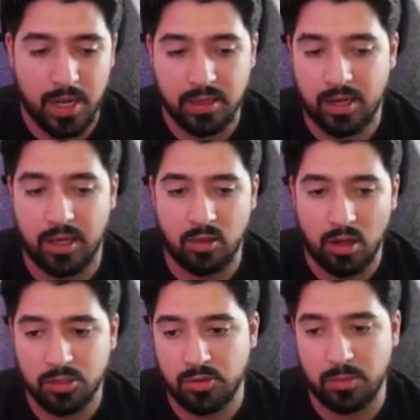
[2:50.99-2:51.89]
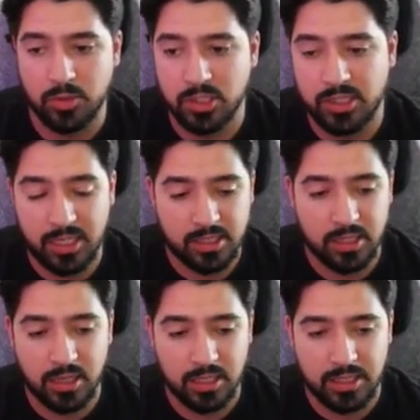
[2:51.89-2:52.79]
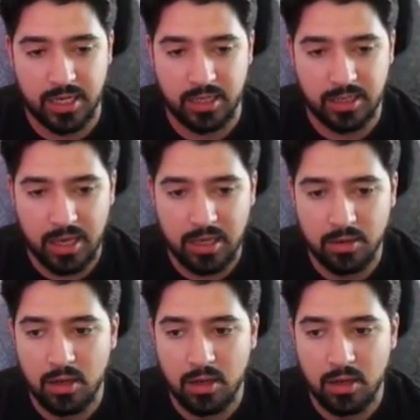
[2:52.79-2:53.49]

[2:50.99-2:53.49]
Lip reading: that I launch when I'm just testing things out of the gate,